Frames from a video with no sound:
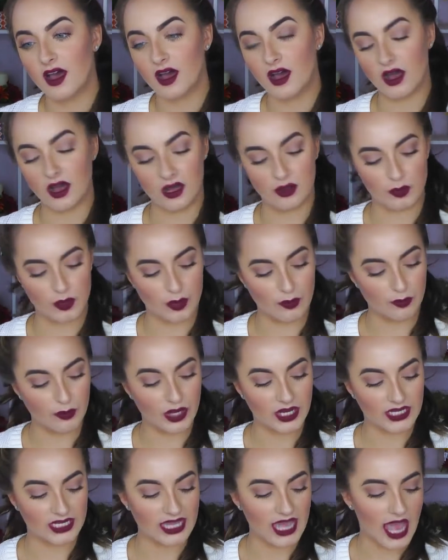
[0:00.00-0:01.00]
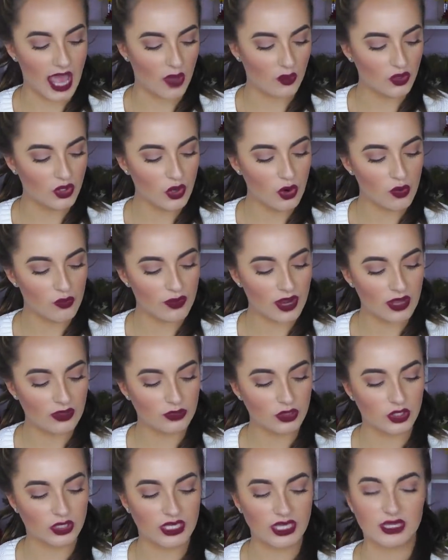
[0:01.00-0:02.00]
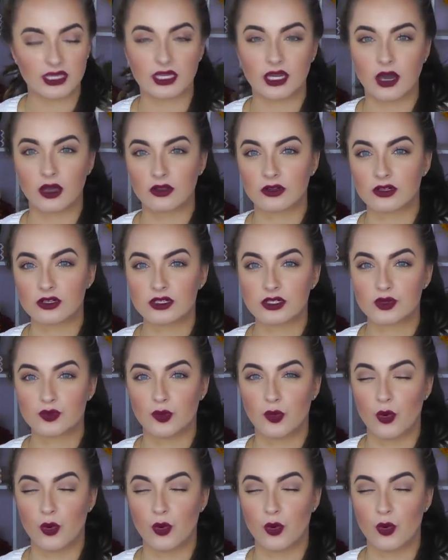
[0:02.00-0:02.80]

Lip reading: But yeah, I would go around looking at the colors